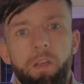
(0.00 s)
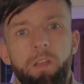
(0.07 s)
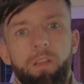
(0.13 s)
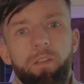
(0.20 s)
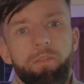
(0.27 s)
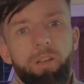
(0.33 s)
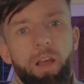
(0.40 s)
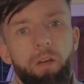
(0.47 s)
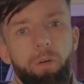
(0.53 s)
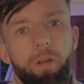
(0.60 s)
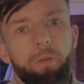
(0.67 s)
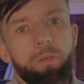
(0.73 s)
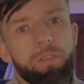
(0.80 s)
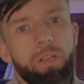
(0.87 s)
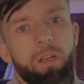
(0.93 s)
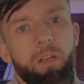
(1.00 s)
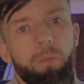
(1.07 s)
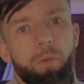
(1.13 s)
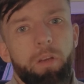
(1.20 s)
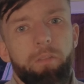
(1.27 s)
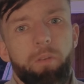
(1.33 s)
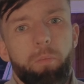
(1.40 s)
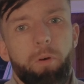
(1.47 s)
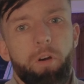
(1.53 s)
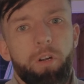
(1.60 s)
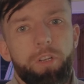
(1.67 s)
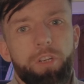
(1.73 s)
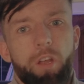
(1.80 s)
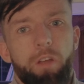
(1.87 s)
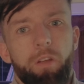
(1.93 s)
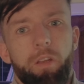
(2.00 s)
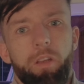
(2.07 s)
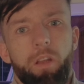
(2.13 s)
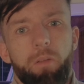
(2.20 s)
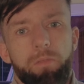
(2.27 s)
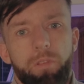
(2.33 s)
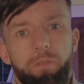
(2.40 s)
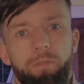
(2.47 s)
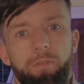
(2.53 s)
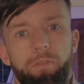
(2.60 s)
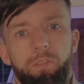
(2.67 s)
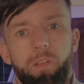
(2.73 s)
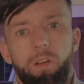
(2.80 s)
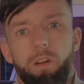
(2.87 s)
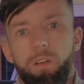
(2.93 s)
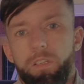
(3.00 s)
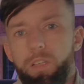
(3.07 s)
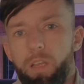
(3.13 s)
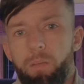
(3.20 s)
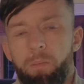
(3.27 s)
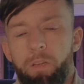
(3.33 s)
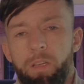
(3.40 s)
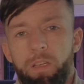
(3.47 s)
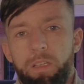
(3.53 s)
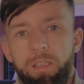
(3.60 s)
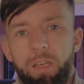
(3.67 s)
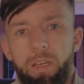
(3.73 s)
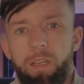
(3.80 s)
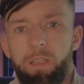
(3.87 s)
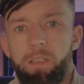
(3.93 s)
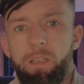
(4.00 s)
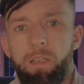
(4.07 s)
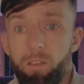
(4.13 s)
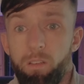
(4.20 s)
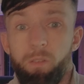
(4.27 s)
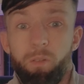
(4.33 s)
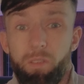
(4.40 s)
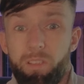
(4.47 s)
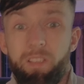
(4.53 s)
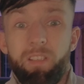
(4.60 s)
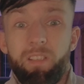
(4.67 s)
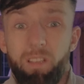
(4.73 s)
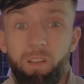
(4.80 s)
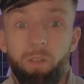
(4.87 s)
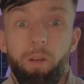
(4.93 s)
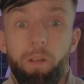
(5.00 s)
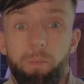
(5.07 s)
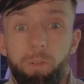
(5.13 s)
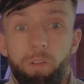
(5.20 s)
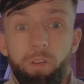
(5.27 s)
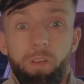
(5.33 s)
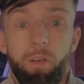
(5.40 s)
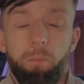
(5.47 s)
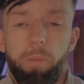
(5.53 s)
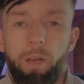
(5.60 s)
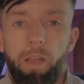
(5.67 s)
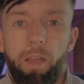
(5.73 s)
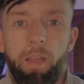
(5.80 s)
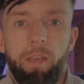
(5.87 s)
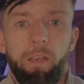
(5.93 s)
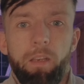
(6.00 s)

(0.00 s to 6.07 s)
The flat white was a little bit of a push out in terms of the colour scheme and the design, although it's still quite muted and plain.